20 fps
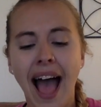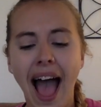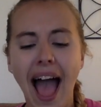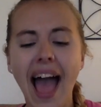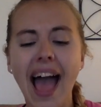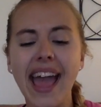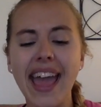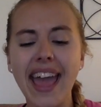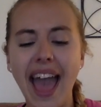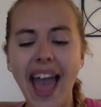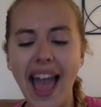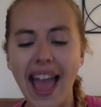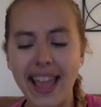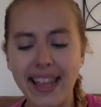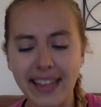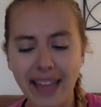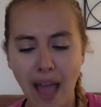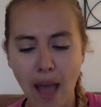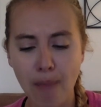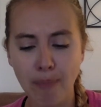"Aye,
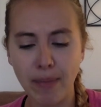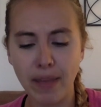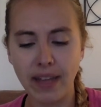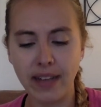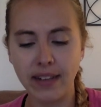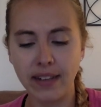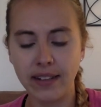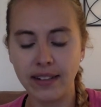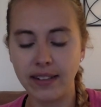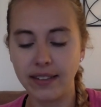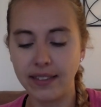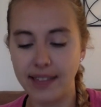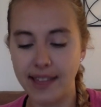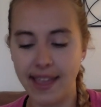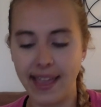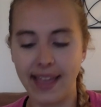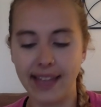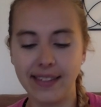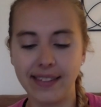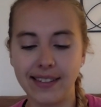aye, Captain,"
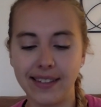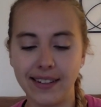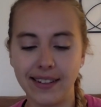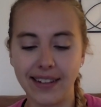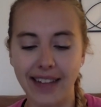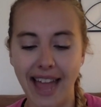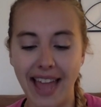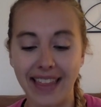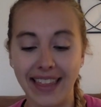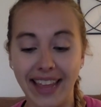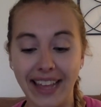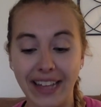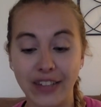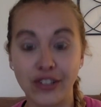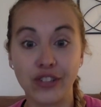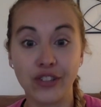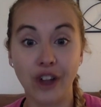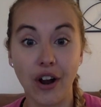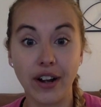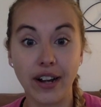they answered, and they
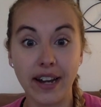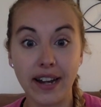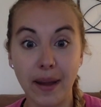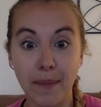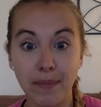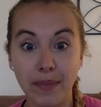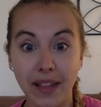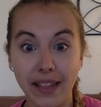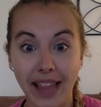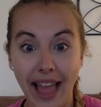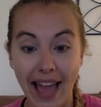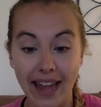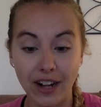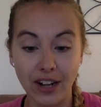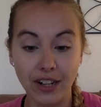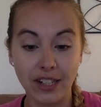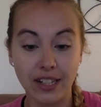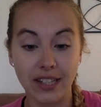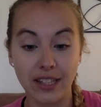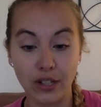started up the
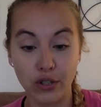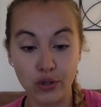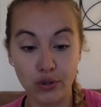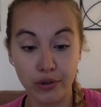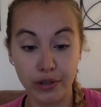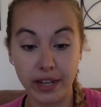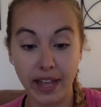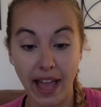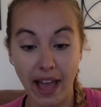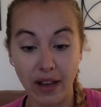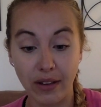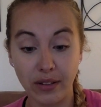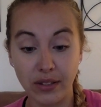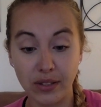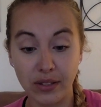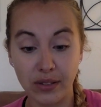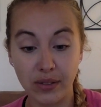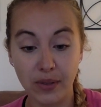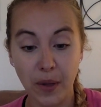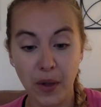ladder to the
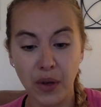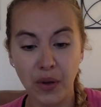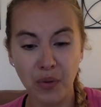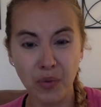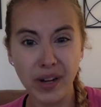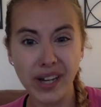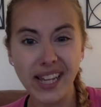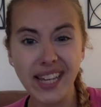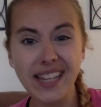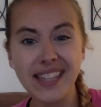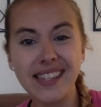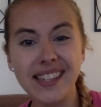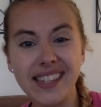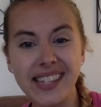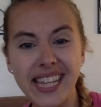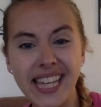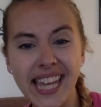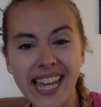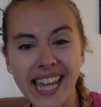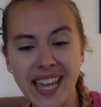treehouse. "What do you
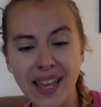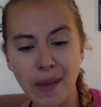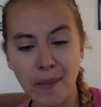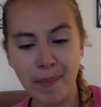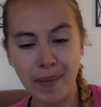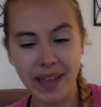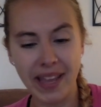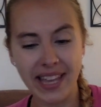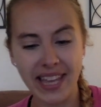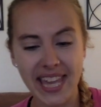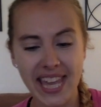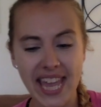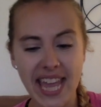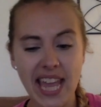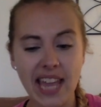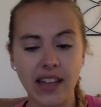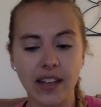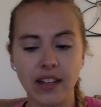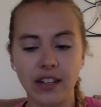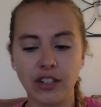see, Pinky?"
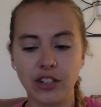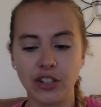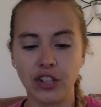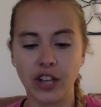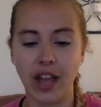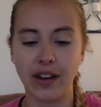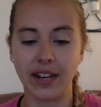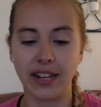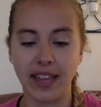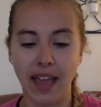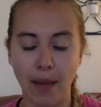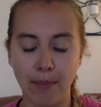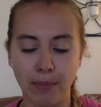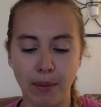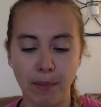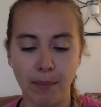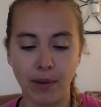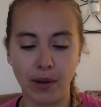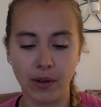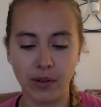shouted
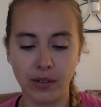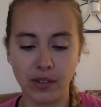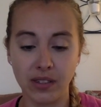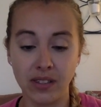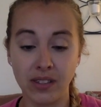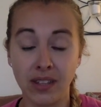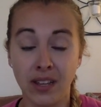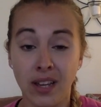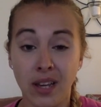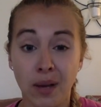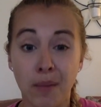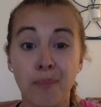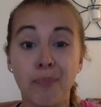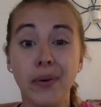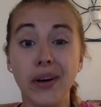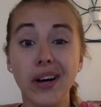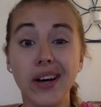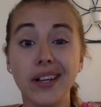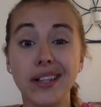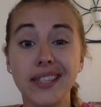Captain Bones.
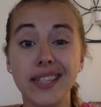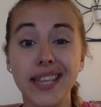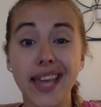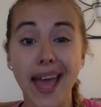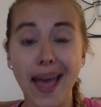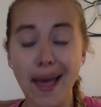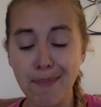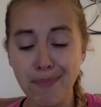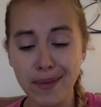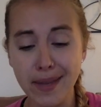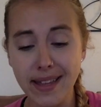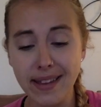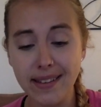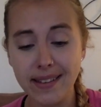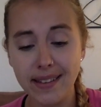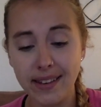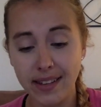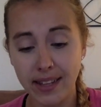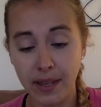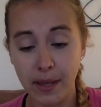"Books,
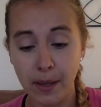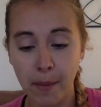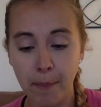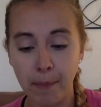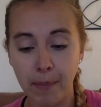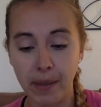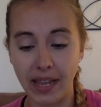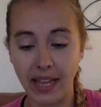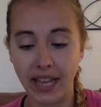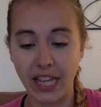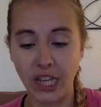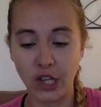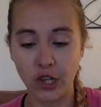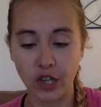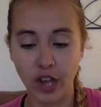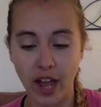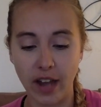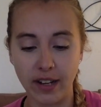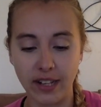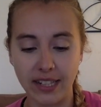Captain!" Pinky
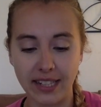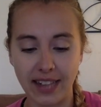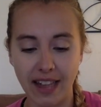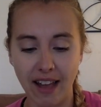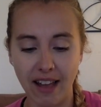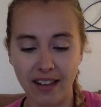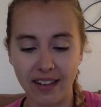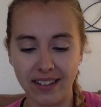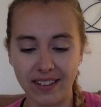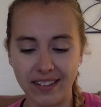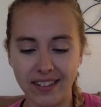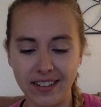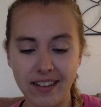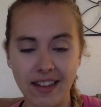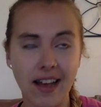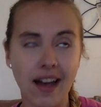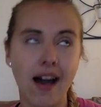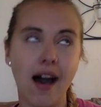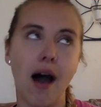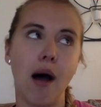shouted down.
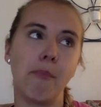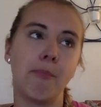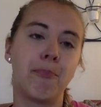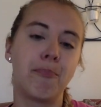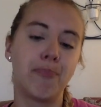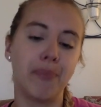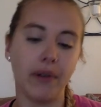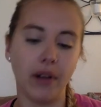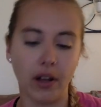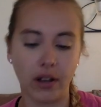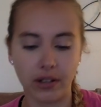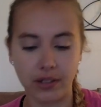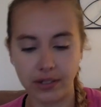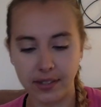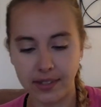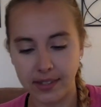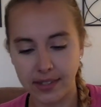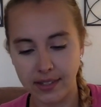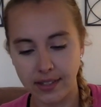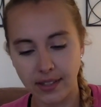"Ah,
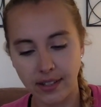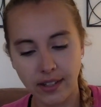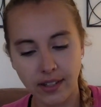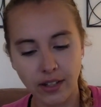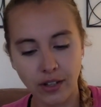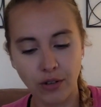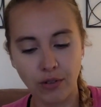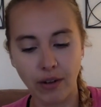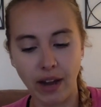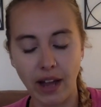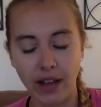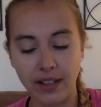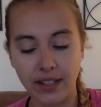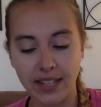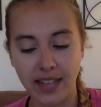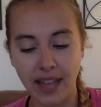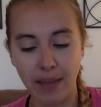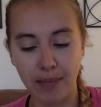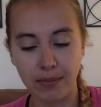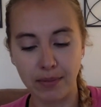books!" growled
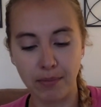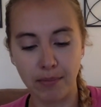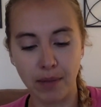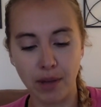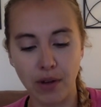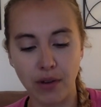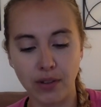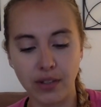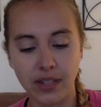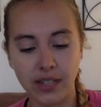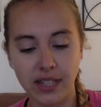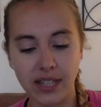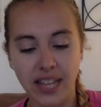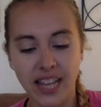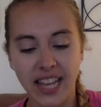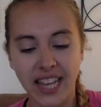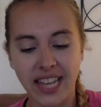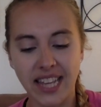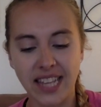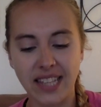Captain Bones.
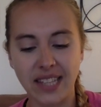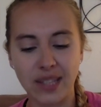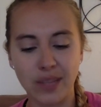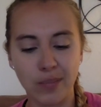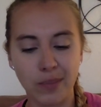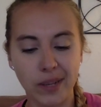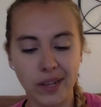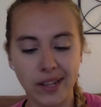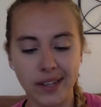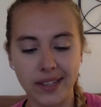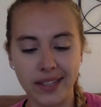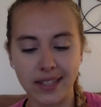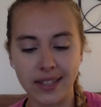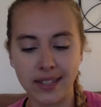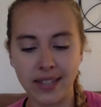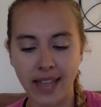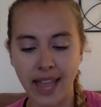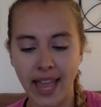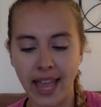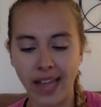He spit on the
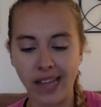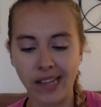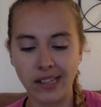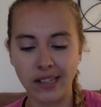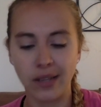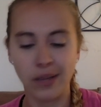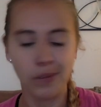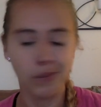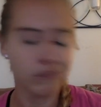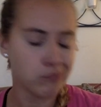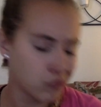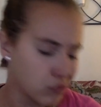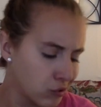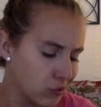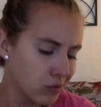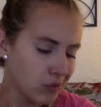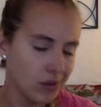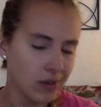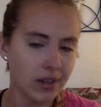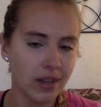sand.
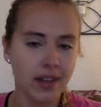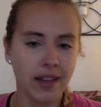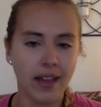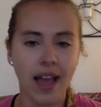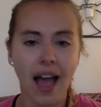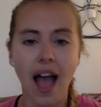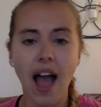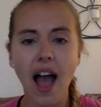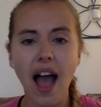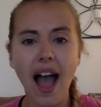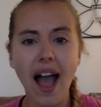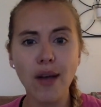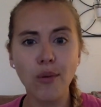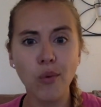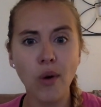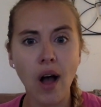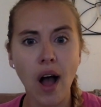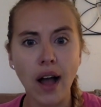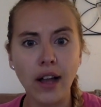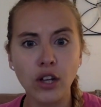"Psh, I
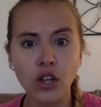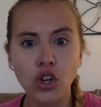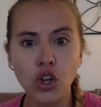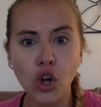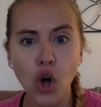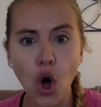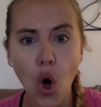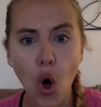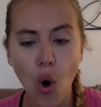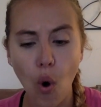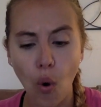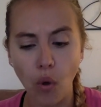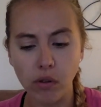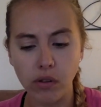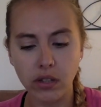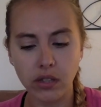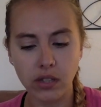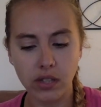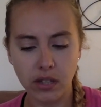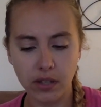want
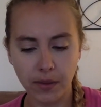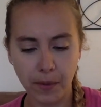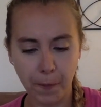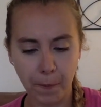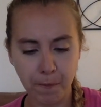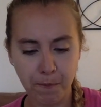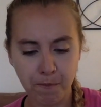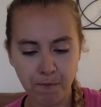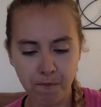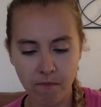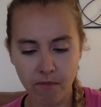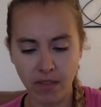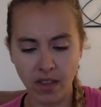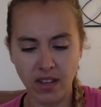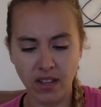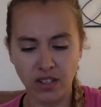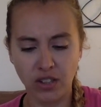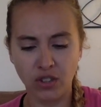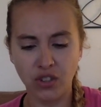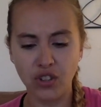gold."
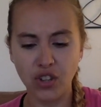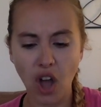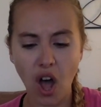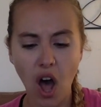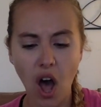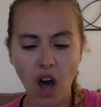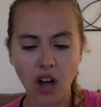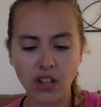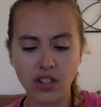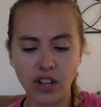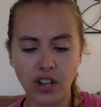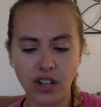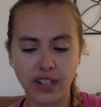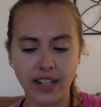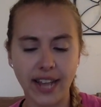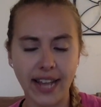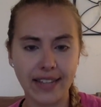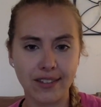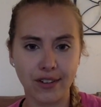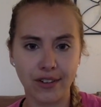"Dogs are
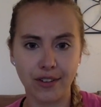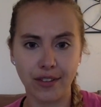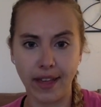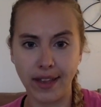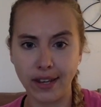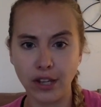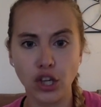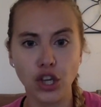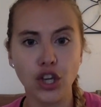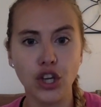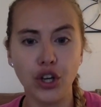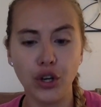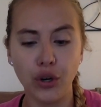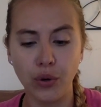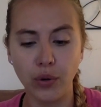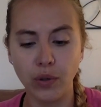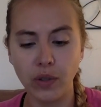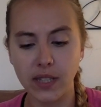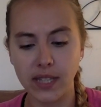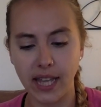nicer than
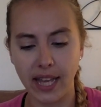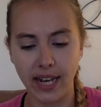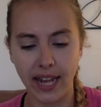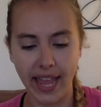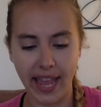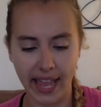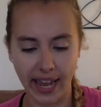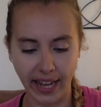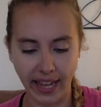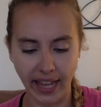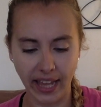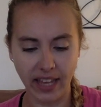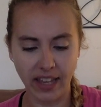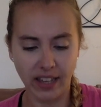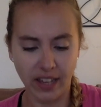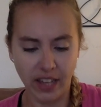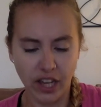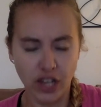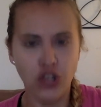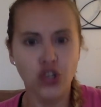you," said Annie.
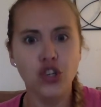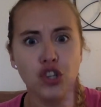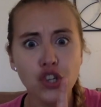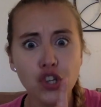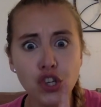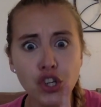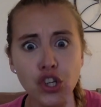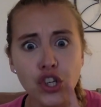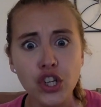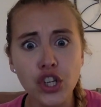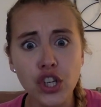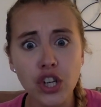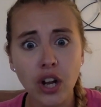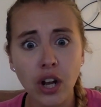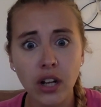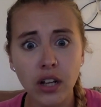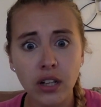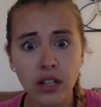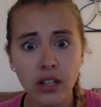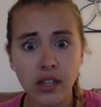"Shh,"
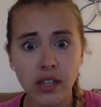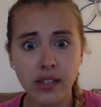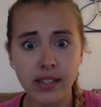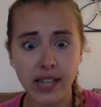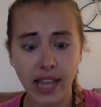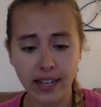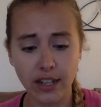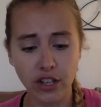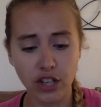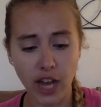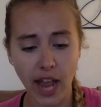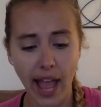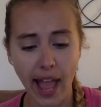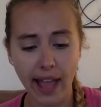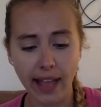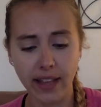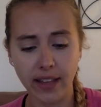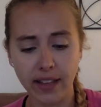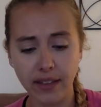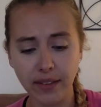said Jack.